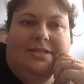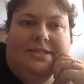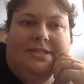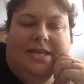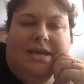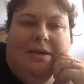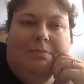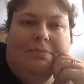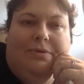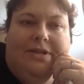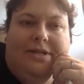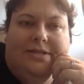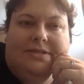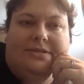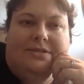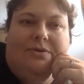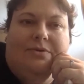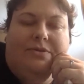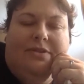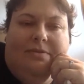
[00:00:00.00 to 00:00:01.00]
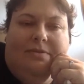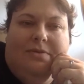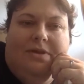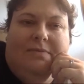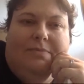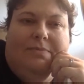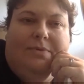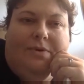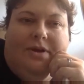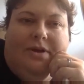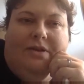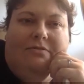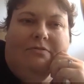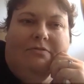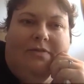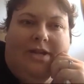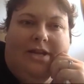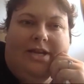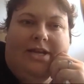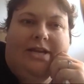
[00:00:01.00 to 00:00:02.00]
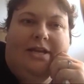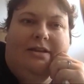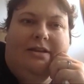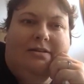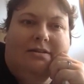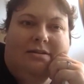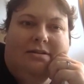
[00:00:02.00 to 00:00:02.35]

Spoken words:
template so that people can read it